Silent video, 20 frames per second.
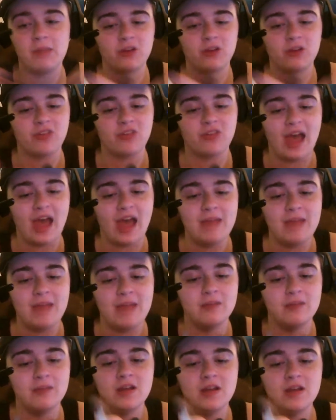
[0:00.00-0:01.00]
I'm
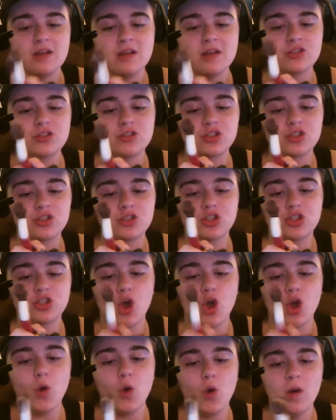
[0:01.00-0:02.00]

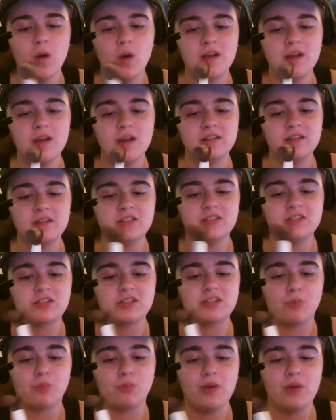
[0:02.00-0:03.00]
so
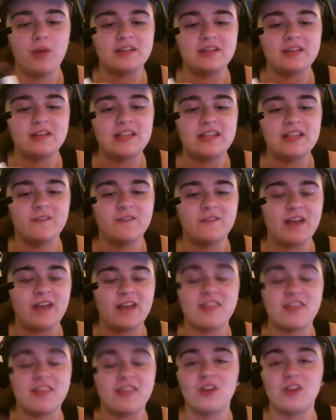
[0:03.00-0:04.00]
disappointed in the fact that
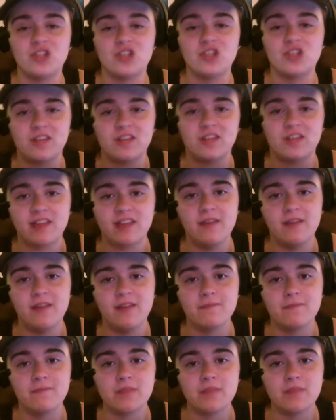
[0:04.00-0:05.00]
their chess set
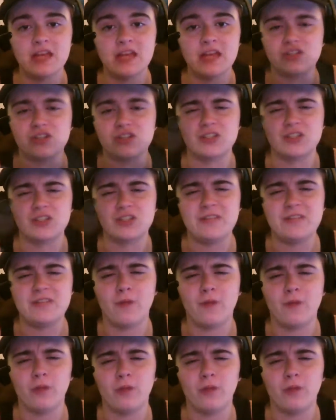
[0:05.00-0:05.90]
is just default